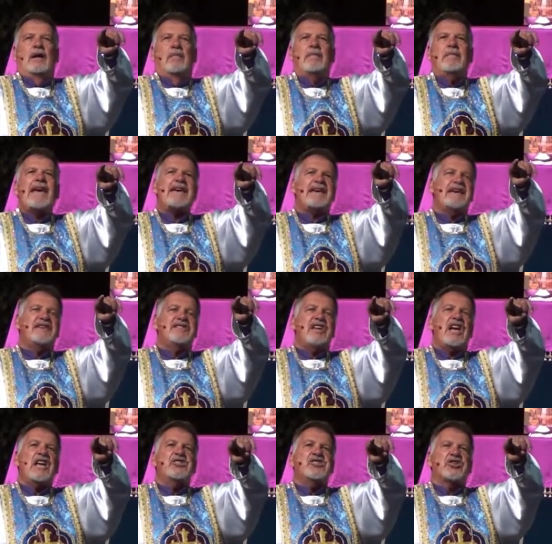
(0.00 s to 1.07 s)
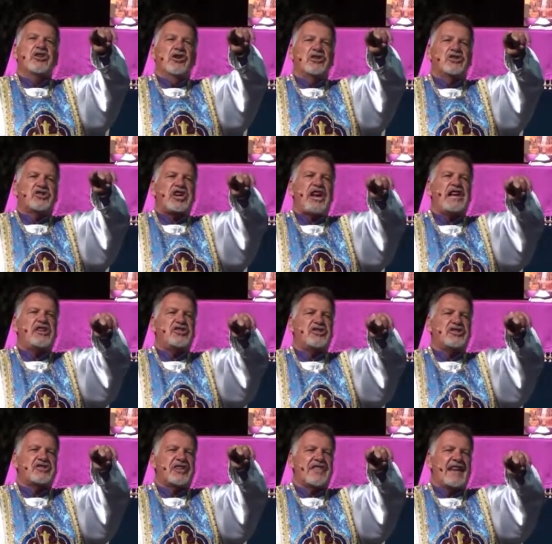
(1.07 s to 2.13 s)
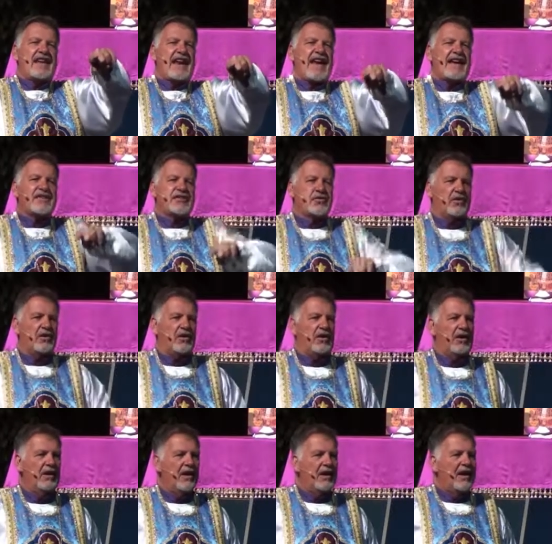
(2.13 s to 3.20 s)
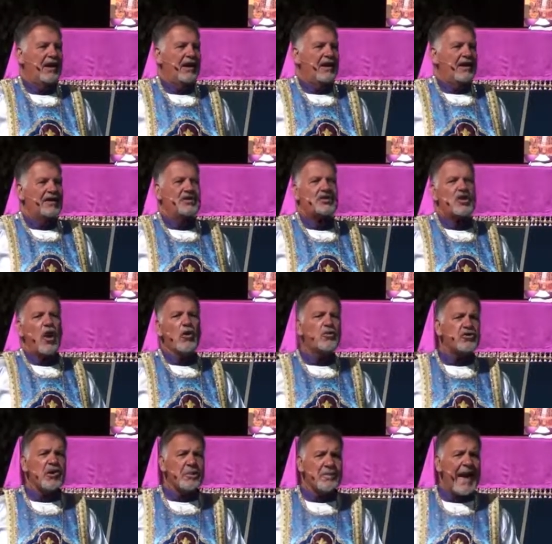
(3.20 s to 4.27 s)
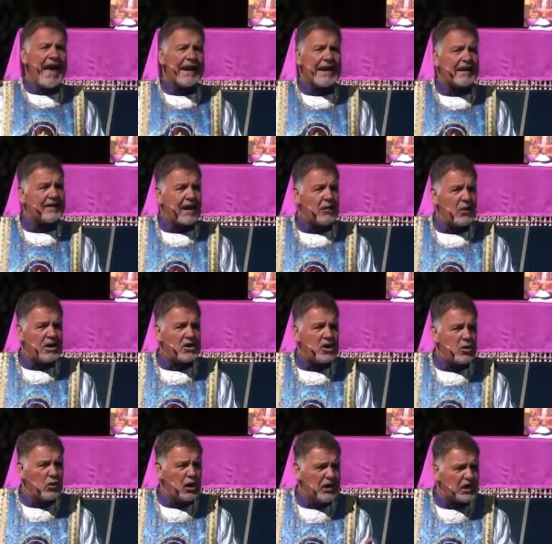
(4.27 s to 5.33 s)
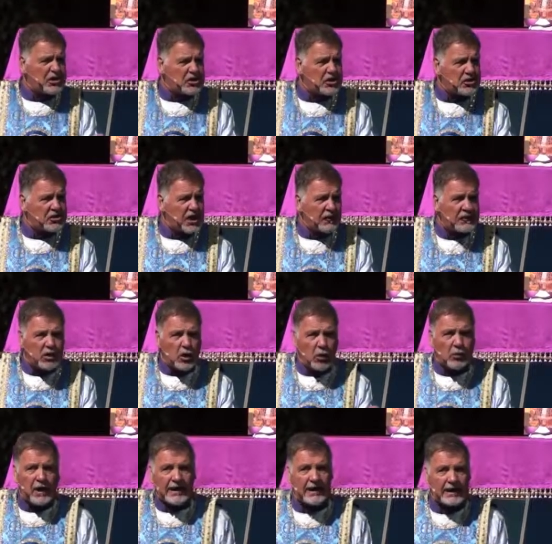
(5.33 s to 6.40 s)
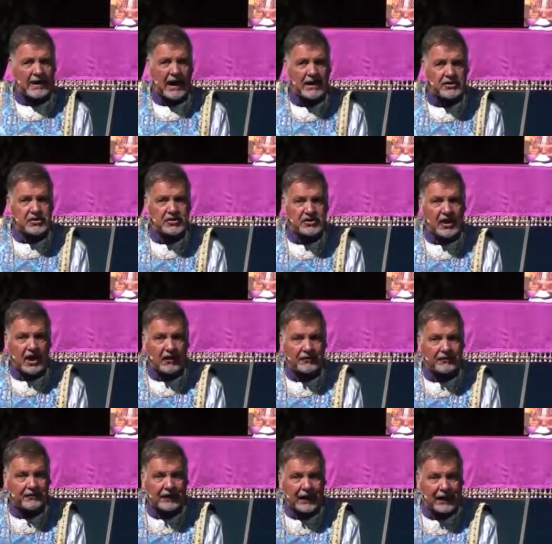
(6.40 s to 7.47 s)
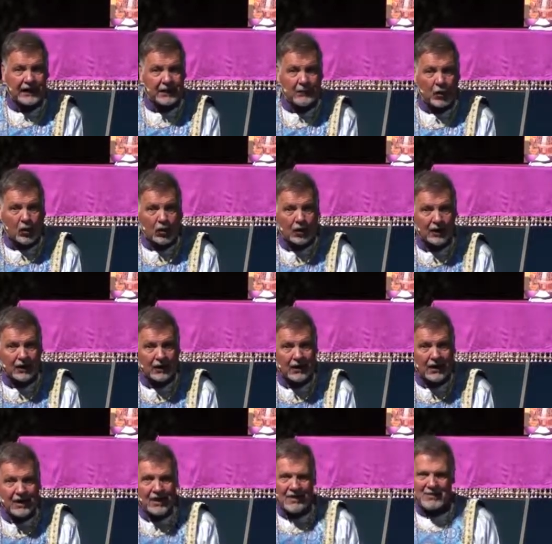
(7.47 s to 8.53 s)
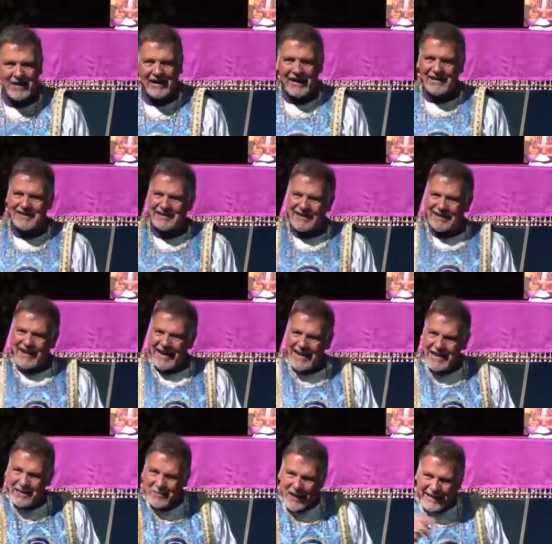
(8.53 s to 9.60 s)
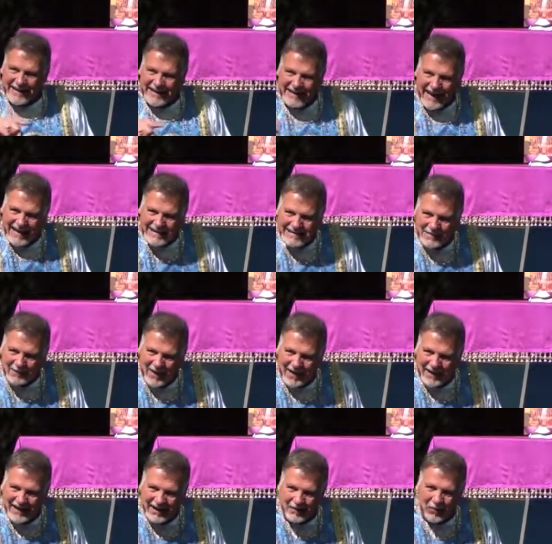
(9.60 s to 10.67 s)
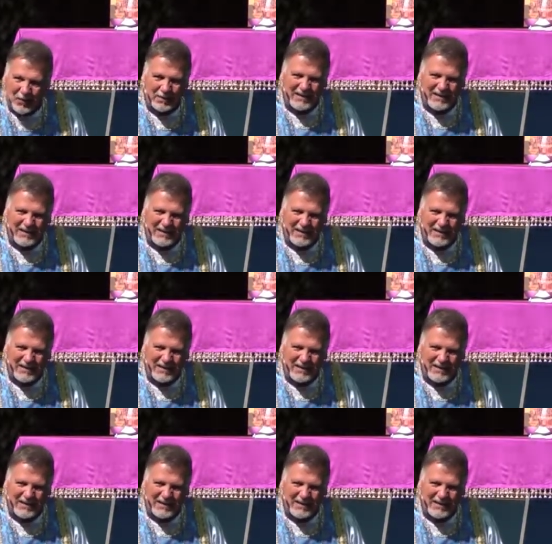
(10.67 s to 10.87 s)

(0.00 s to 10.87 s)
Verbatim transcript: Make intentional changes in the natural so dramatic that when you look at yourself, you don't recognize yourself anymore. Because, see, they didn't recognize the man anymore,